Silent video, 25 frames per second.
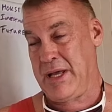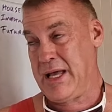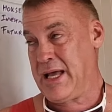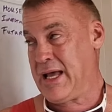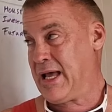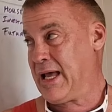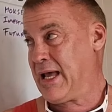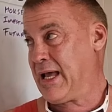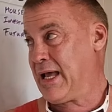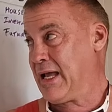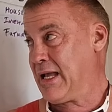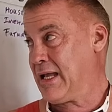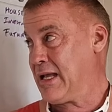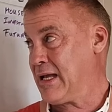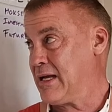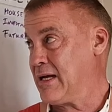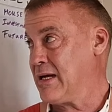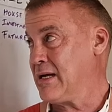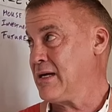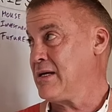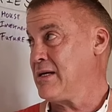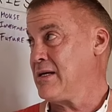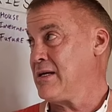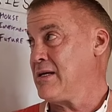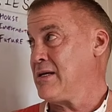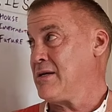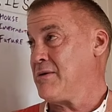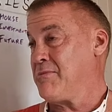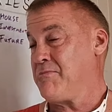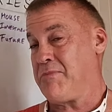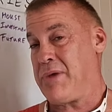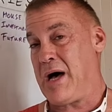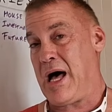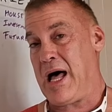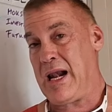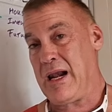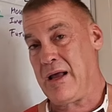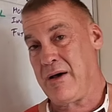Bay,
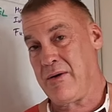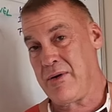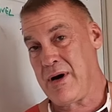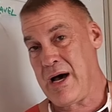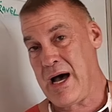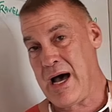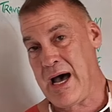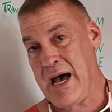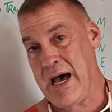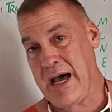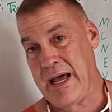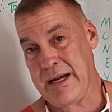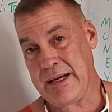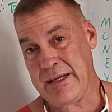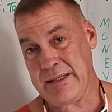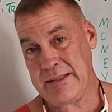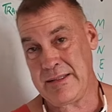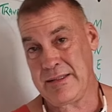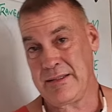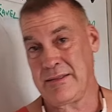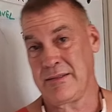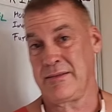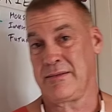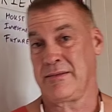Palawan,